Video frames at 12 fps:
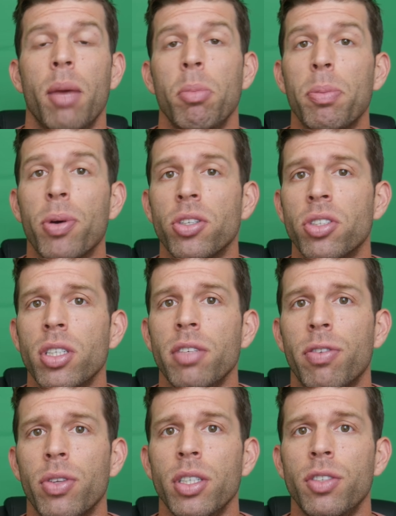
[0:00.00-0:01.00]
And me personally,
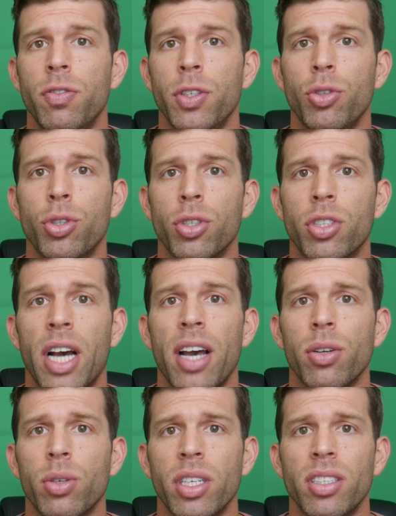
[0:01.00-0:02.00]
for these future
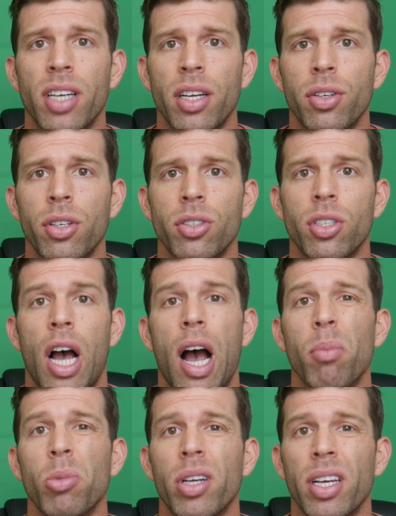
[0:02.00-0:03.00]
title contenders,
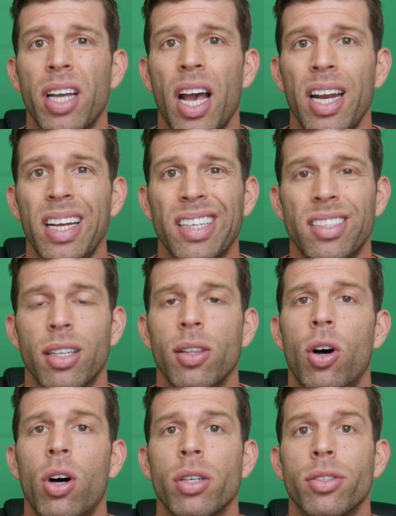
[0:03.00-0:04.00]
I'm looking at it as a
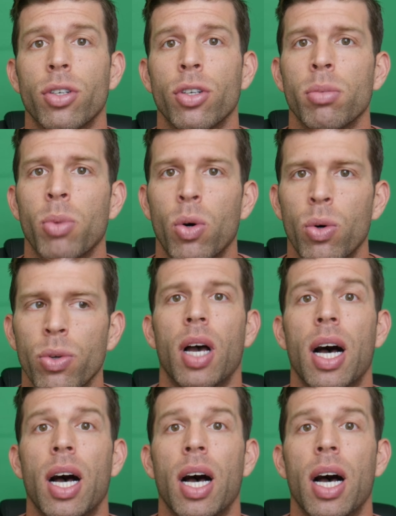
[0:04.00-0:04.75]
long-term hold.